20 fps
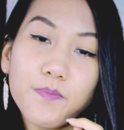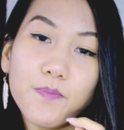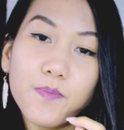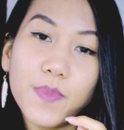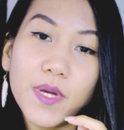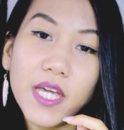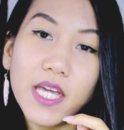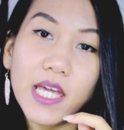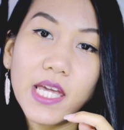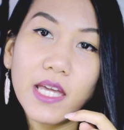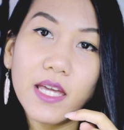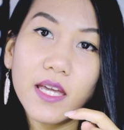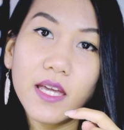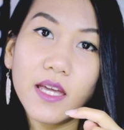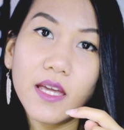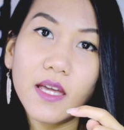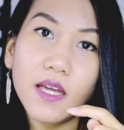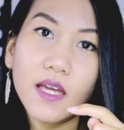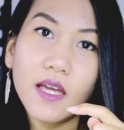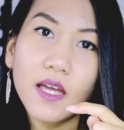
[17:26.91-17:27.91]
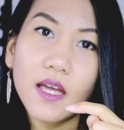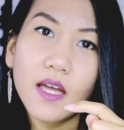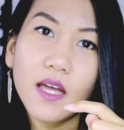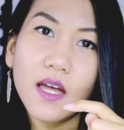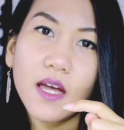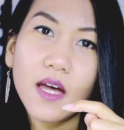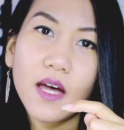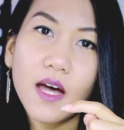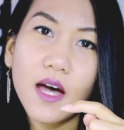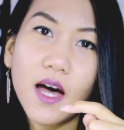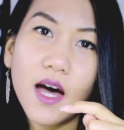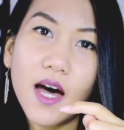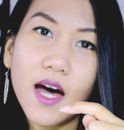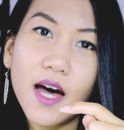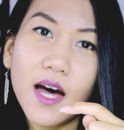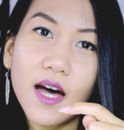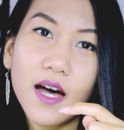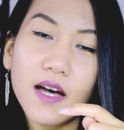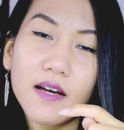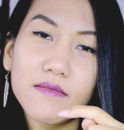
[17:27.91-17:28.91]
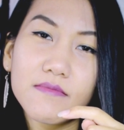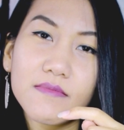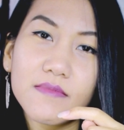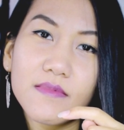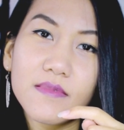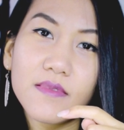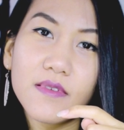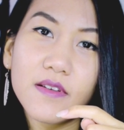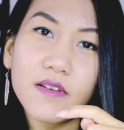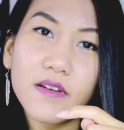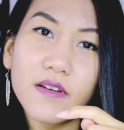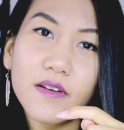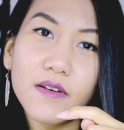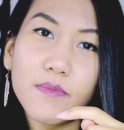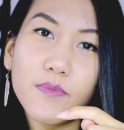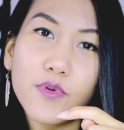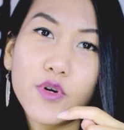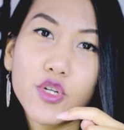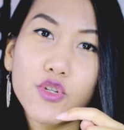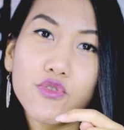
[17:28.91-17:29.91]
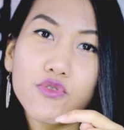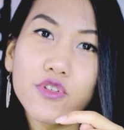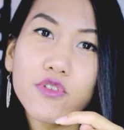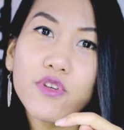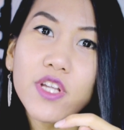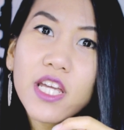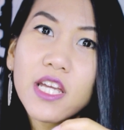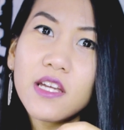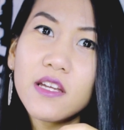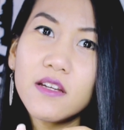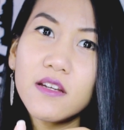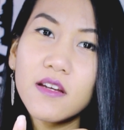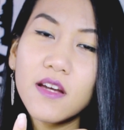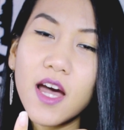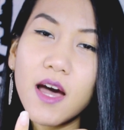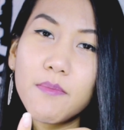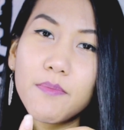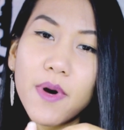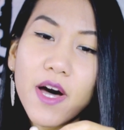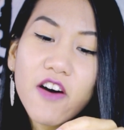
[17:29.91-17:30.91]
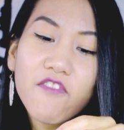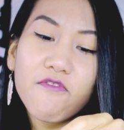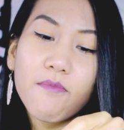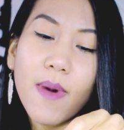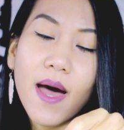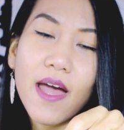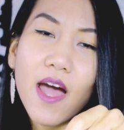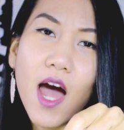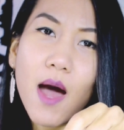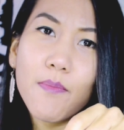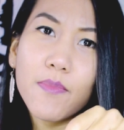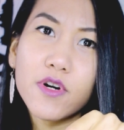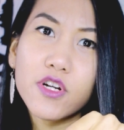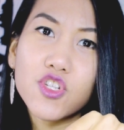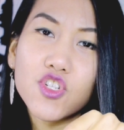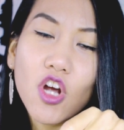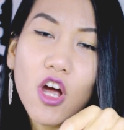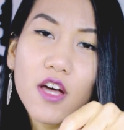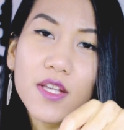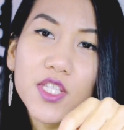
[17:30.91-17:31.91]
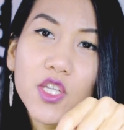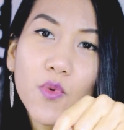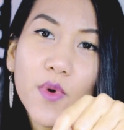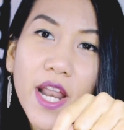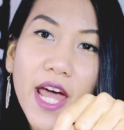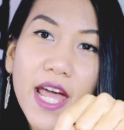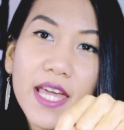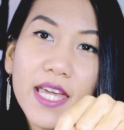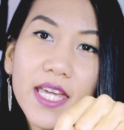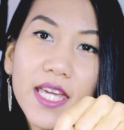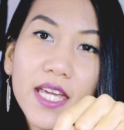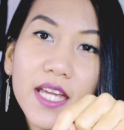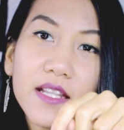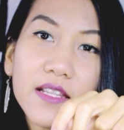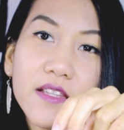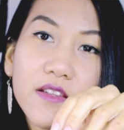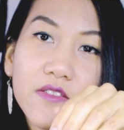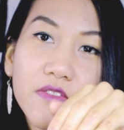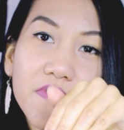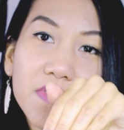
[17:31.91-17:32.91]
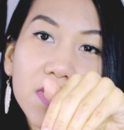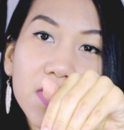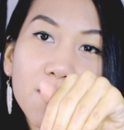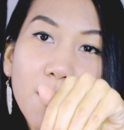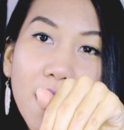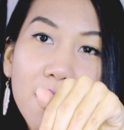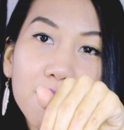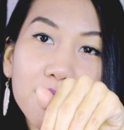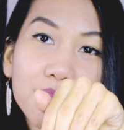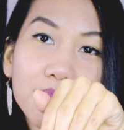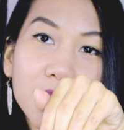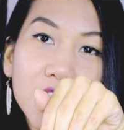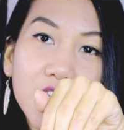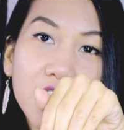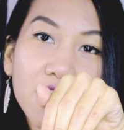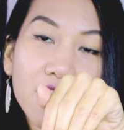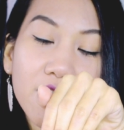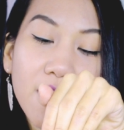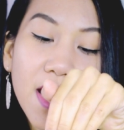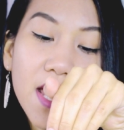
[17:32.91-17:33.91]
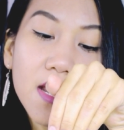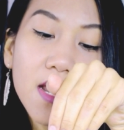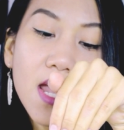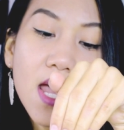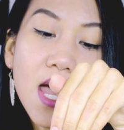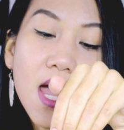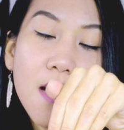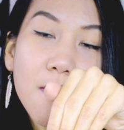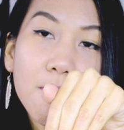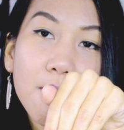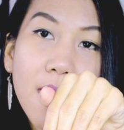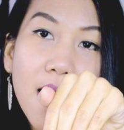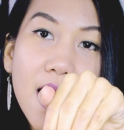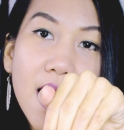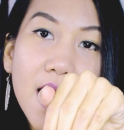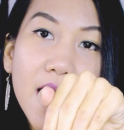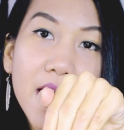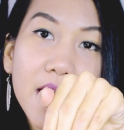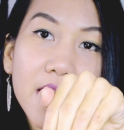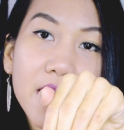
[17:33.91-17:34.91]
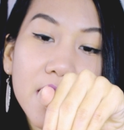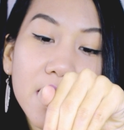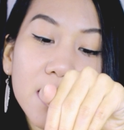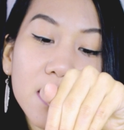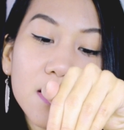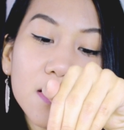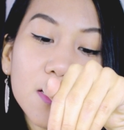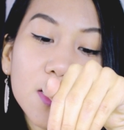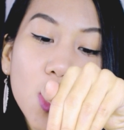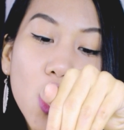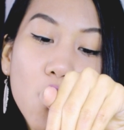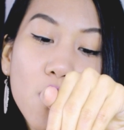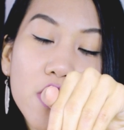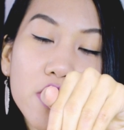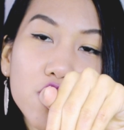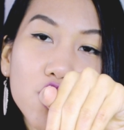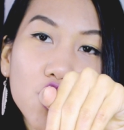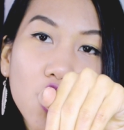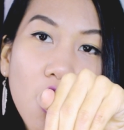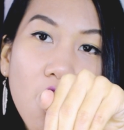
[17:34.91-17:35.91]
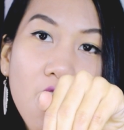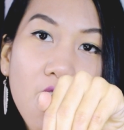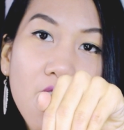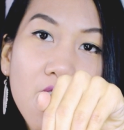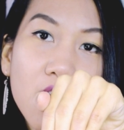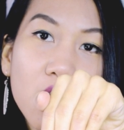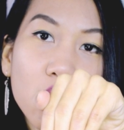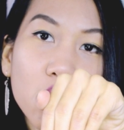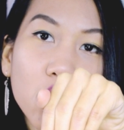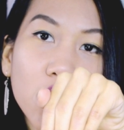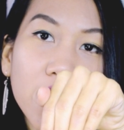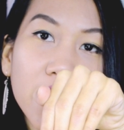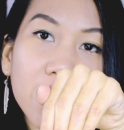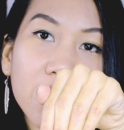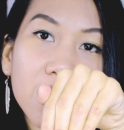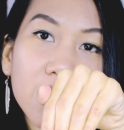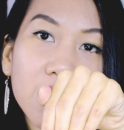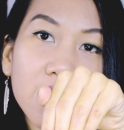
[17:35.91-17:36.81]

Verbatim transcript: be uh, protruding above my upper jaw. So when I eat, this is my teeth, right? My lower jaw would